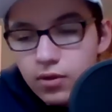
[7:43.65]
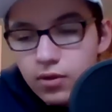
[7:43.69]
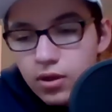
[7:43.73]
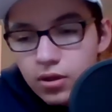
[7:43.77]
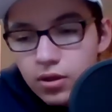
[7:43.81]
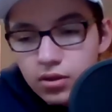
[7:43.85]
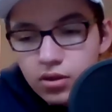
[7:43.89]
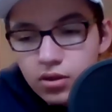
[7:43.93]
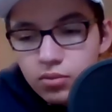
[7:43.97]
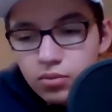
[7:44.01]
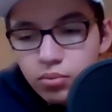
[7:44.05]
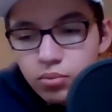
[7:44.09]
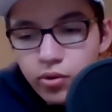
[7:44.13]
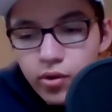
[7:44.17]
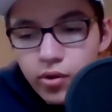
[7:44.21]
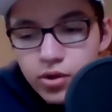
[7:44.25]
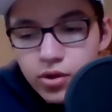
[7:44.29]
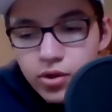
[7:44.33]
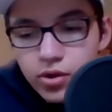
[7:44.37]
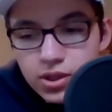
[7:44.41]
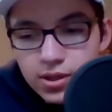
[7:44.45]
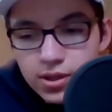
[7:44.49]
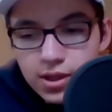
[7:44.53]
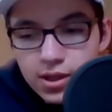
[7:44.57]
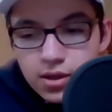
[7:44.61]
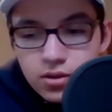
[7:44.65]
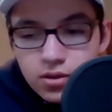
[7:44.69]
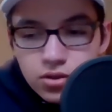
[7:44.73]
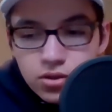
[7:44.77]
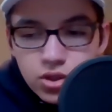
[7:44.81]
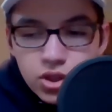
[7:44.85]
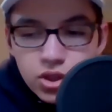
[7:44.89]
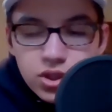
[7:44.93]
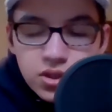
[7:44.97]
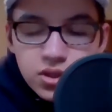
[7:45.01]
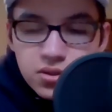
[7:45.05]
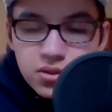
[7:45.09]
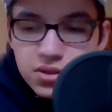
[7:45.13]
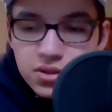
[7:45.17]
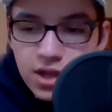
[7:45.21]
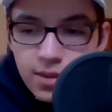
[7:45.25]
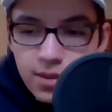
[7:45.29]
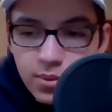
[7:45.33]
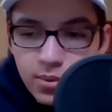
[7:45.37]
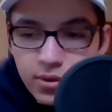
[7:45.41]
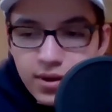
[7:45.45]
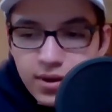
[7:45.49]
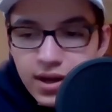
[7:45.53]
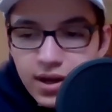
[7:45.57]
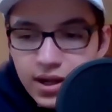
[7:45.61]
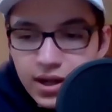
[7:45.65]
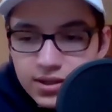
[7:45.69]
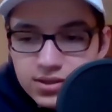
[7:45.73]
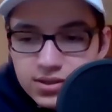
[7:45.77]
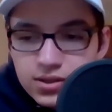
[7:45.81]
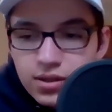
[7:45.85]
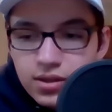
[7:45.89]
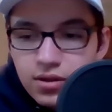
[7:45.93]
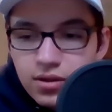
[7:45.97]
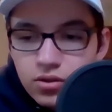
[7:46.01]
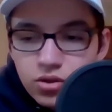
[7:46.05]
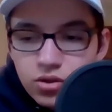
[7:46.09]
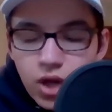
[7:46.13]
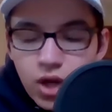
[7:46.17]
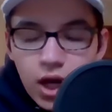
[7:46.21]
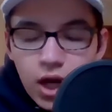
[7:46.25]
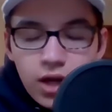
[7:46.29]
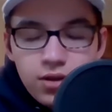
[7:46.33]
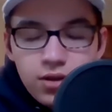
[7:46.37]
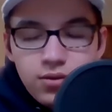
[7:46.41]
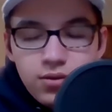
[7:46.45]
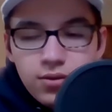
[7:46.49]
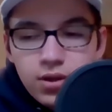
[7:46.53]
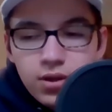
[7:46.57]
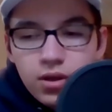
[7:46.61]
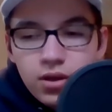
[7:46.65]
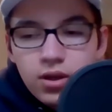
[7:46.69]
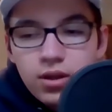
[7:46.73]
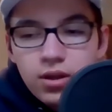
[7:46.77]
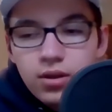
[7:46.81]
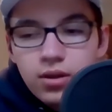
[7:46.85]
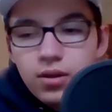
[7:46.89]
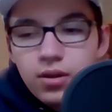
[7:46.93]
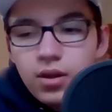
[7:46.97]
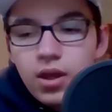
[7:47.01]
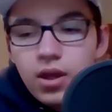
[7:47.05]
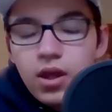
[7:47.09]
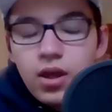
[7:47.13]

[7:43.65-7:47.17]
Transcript: a good portion that are just Democrats that are trying to do good,